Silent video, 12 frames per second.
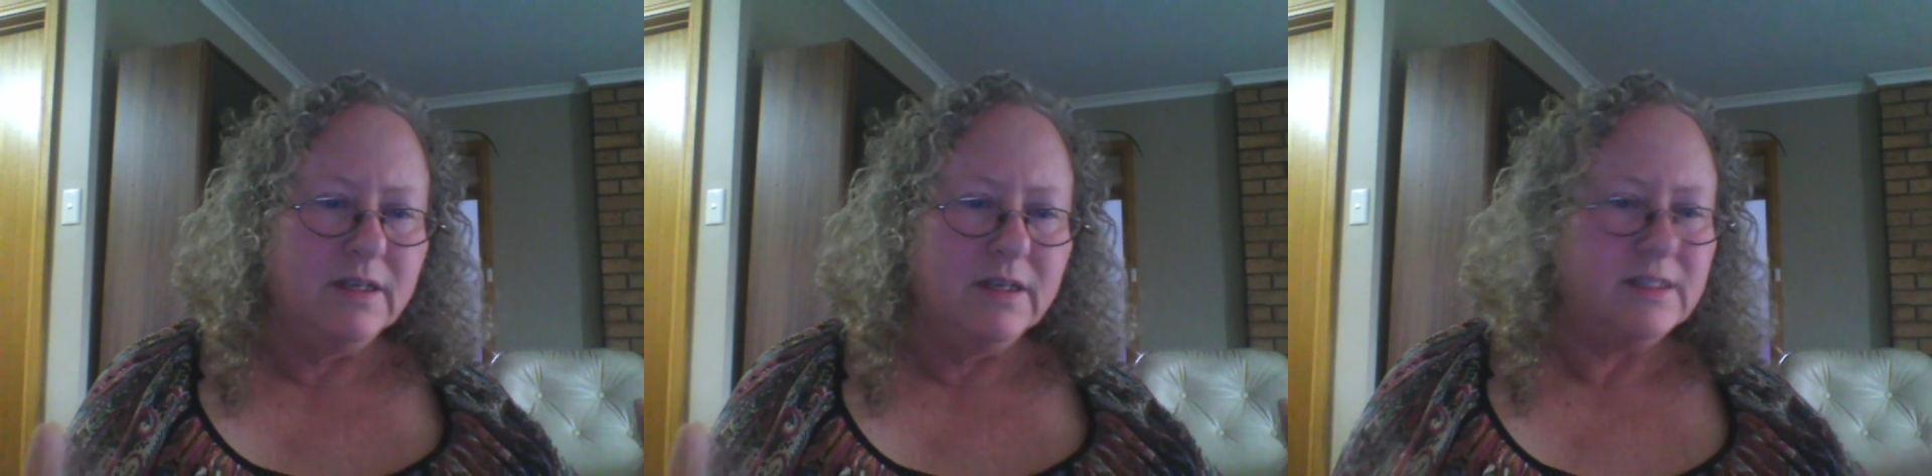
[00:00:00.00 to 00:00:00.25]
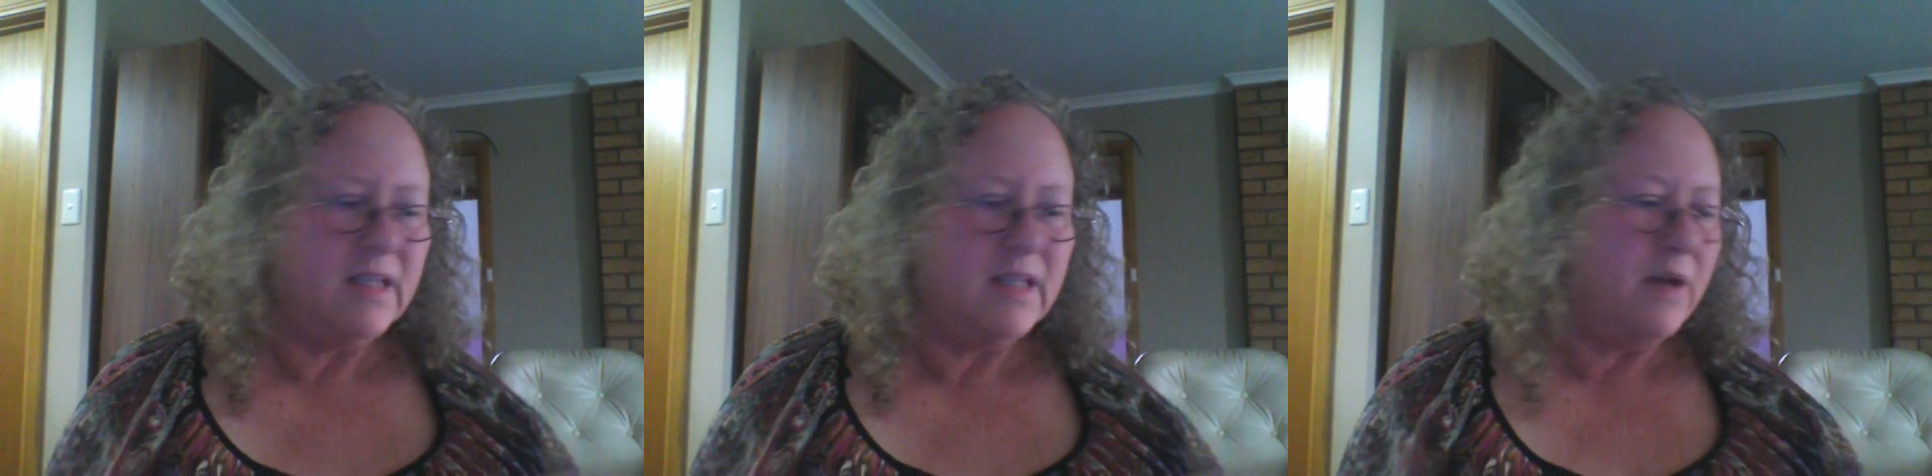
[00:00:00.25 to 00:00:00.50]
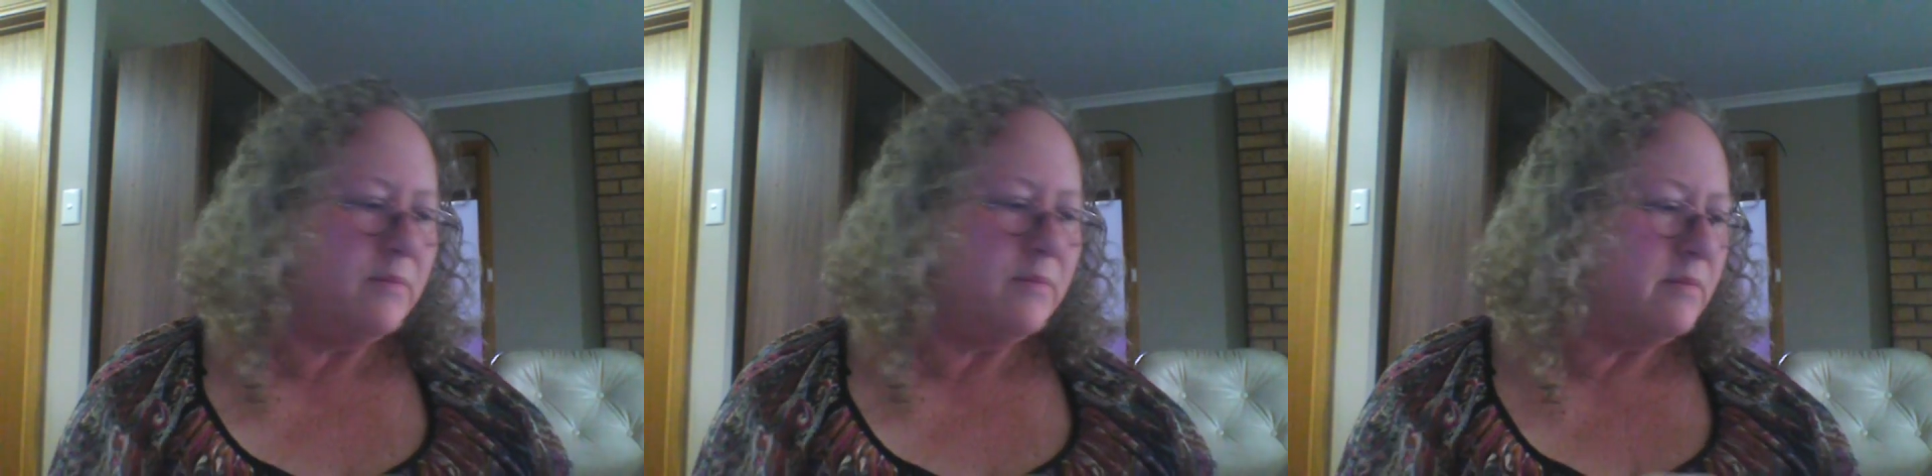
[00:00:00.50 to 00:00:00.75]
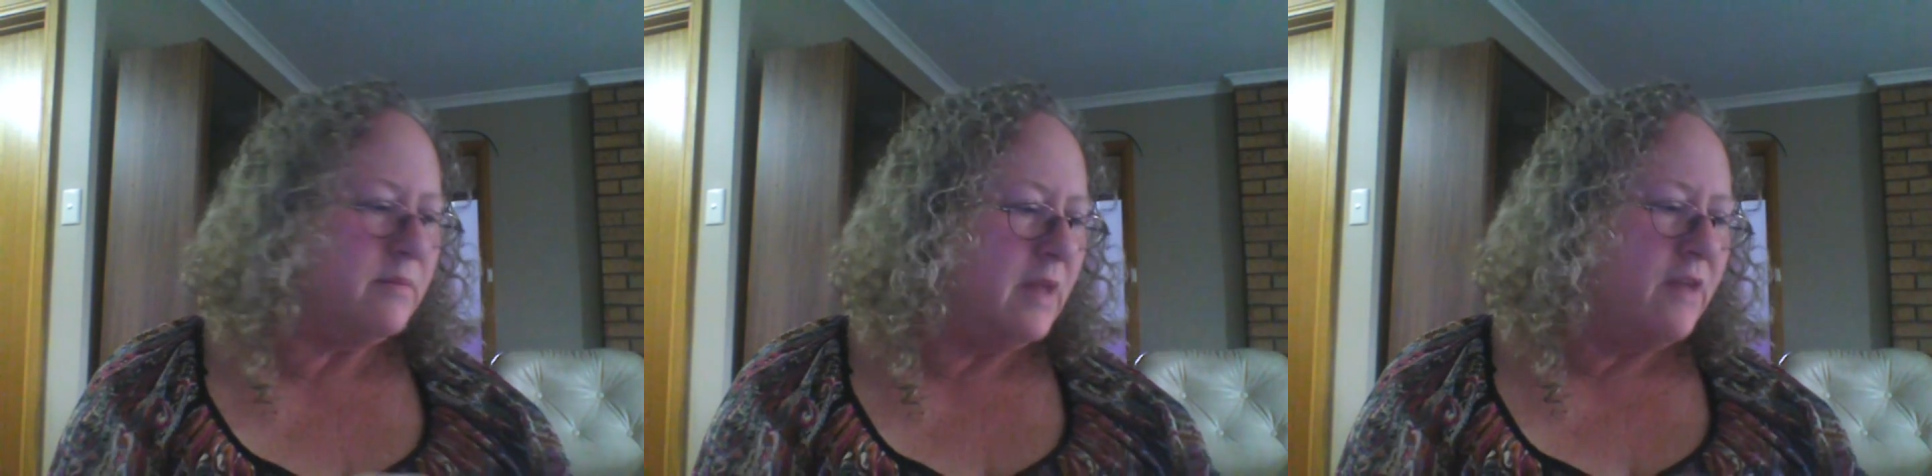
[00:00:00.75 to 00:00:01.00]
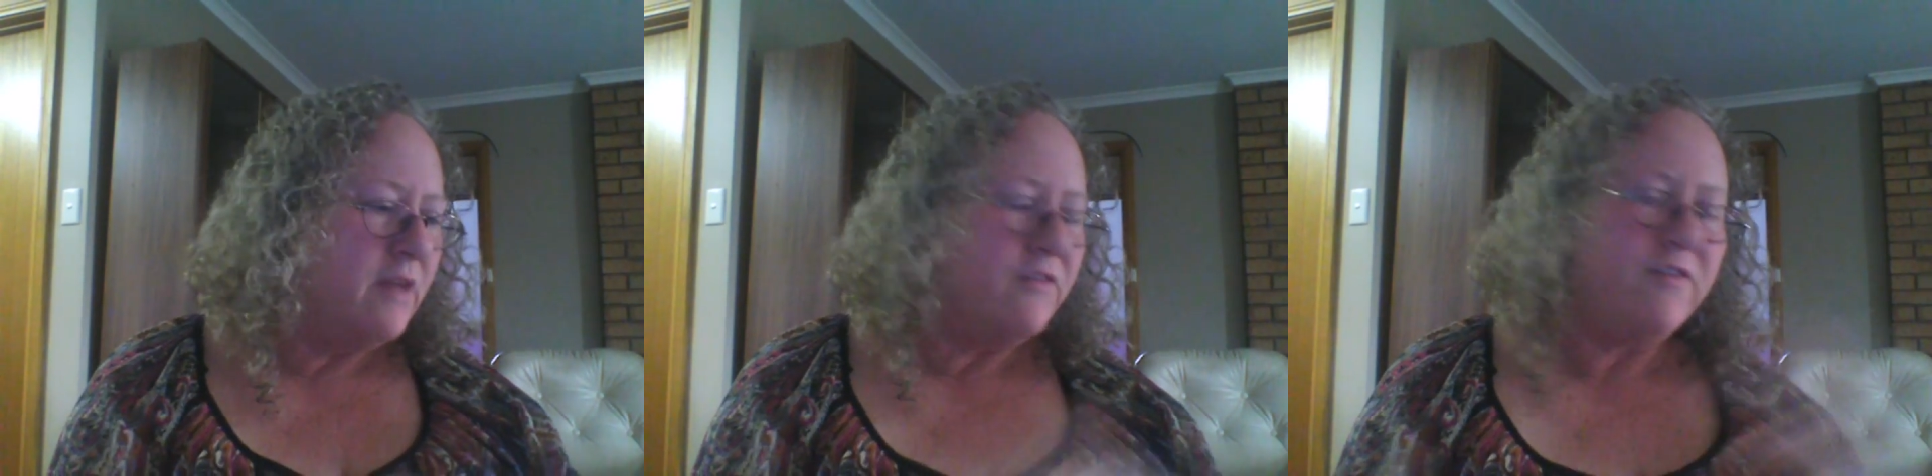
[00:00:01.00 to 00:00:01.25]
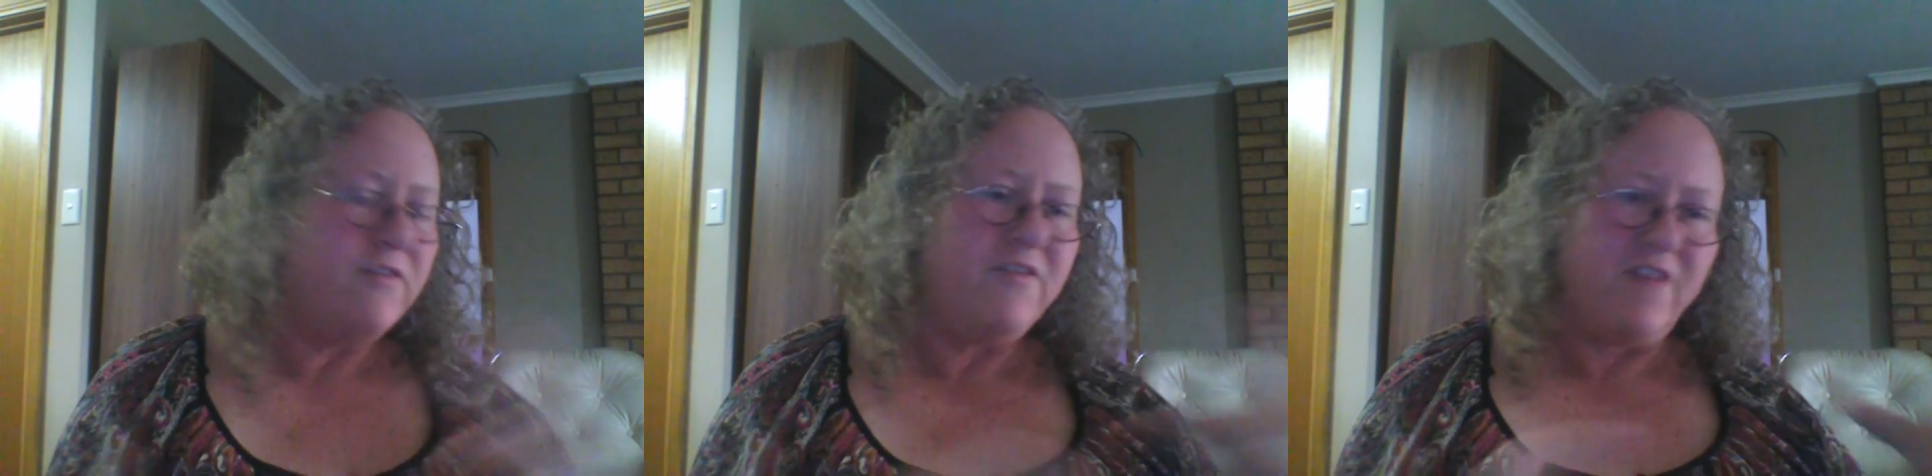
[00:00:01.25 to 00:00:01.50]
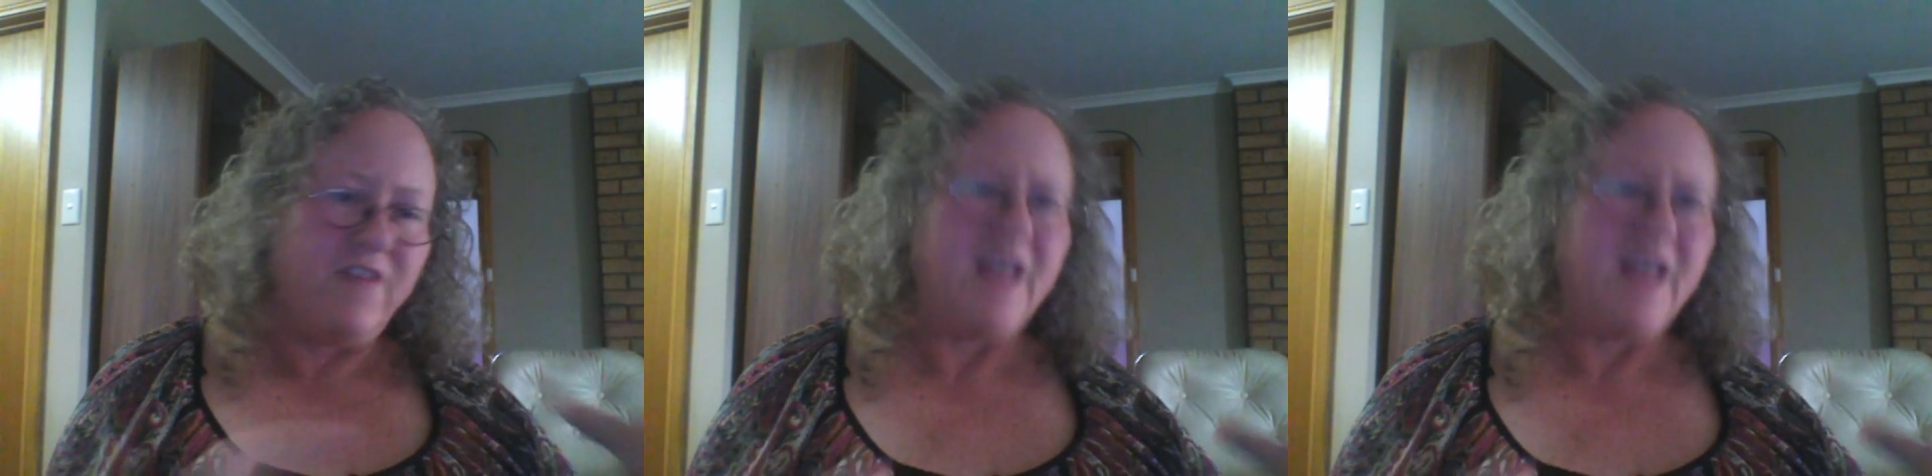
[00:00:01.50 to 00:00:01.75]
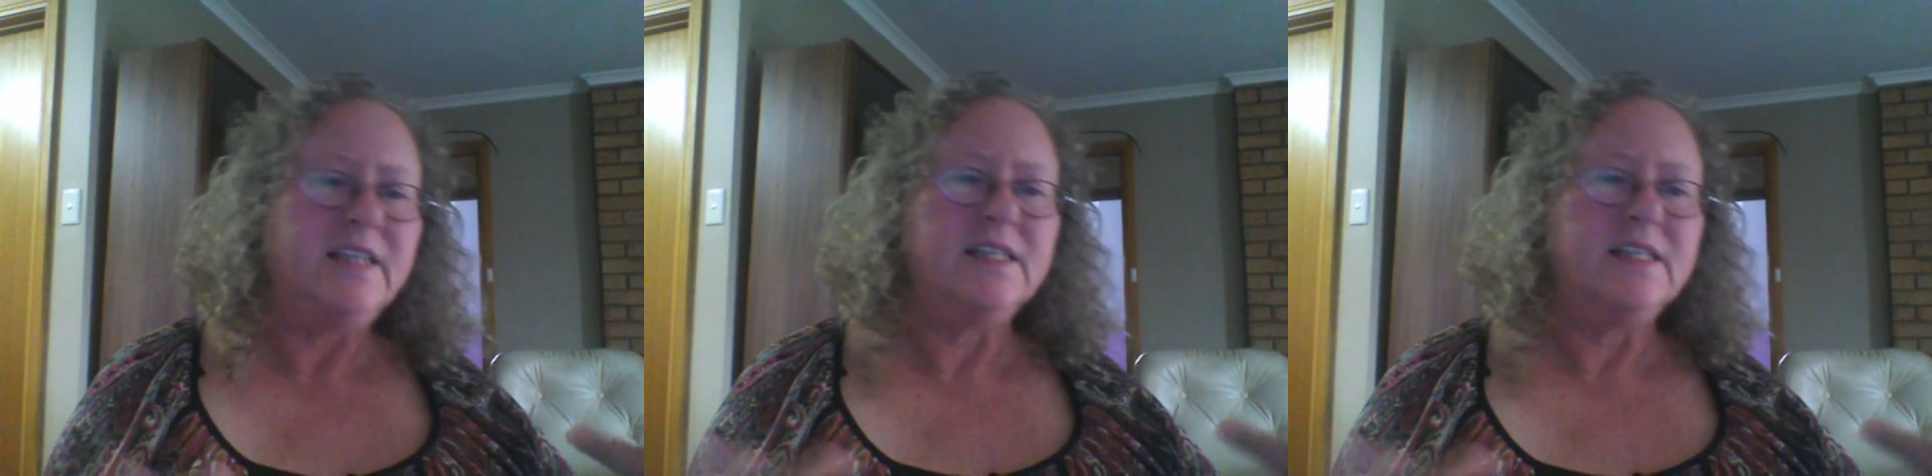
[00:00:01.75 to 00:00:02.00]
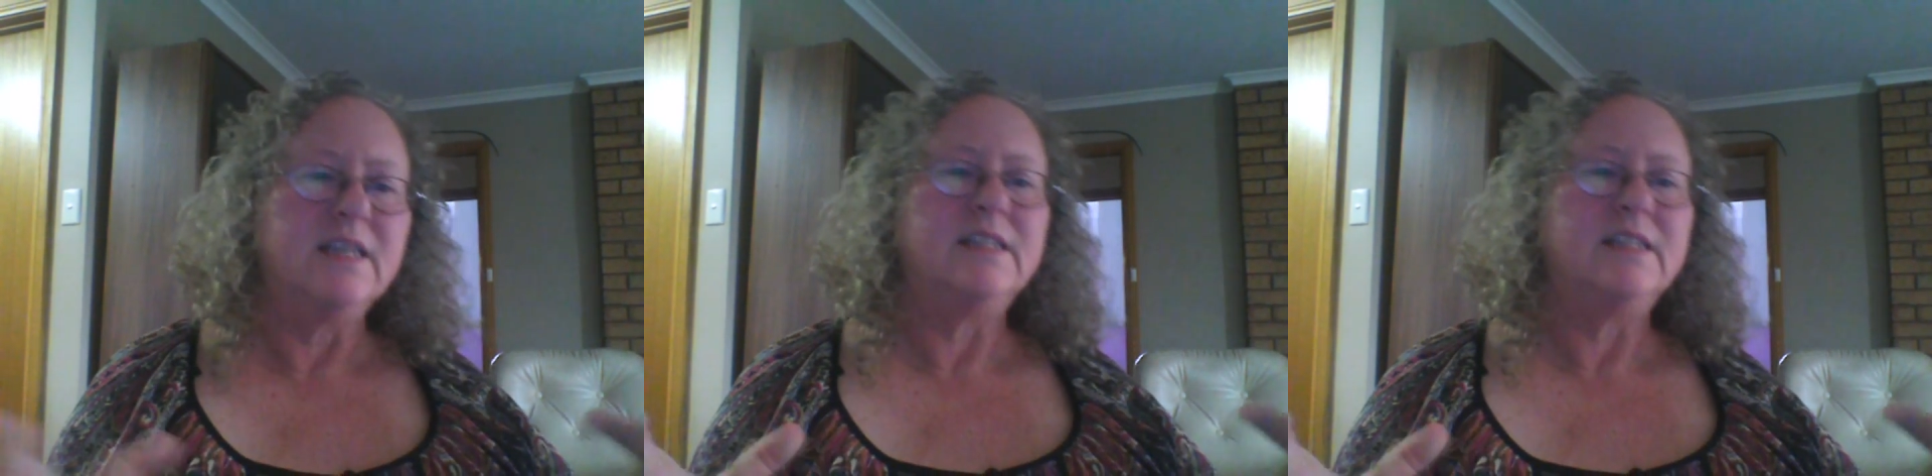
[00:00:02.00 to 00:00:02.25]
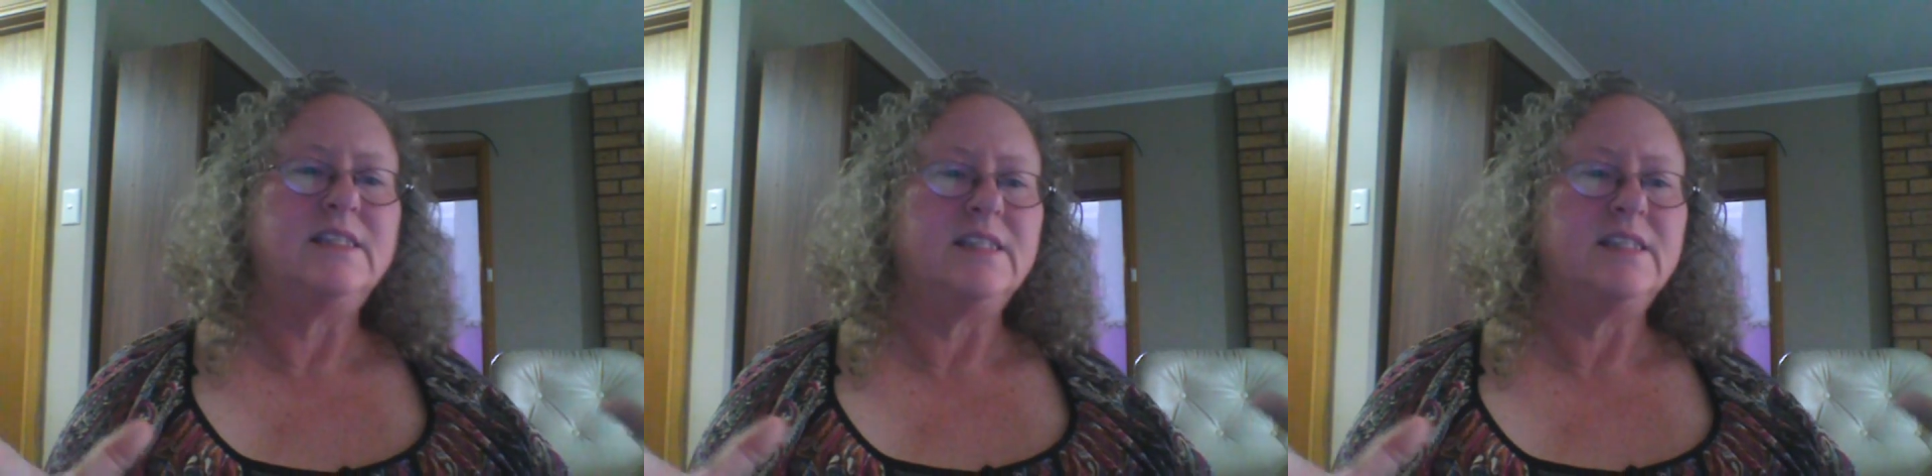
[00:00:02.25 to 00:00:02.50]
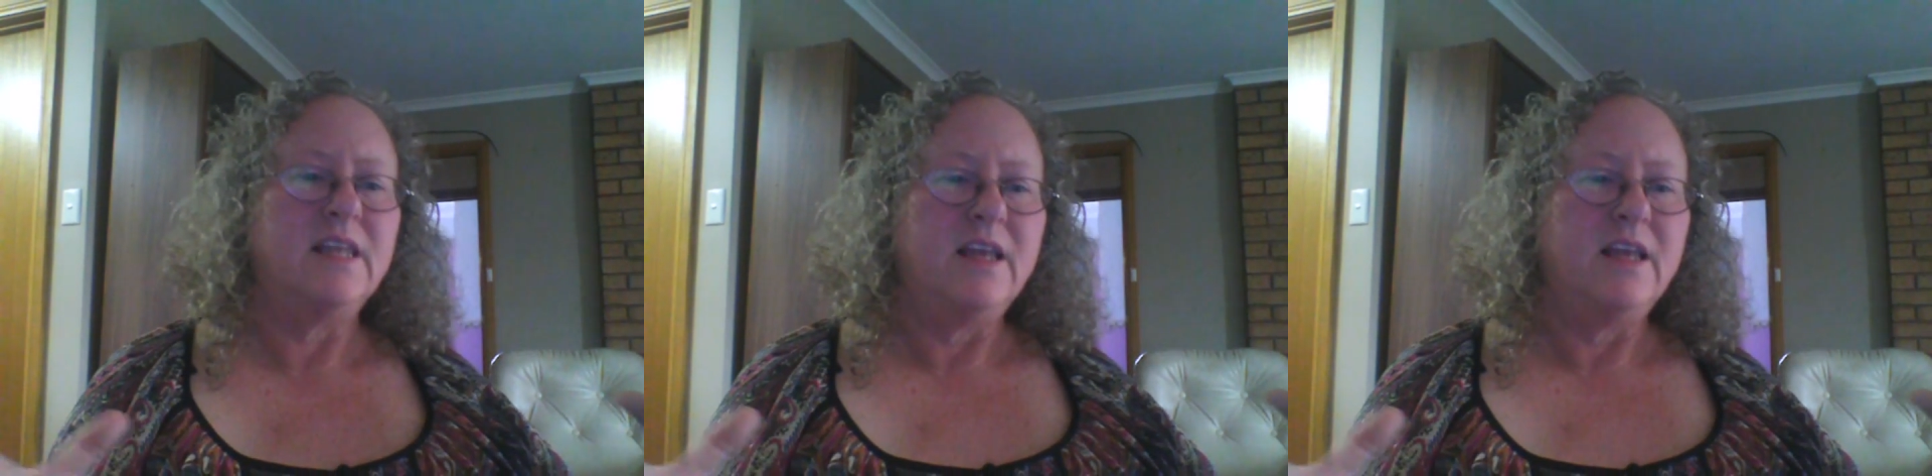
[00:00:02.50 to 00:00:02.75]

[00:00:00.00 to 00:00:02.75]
some faceless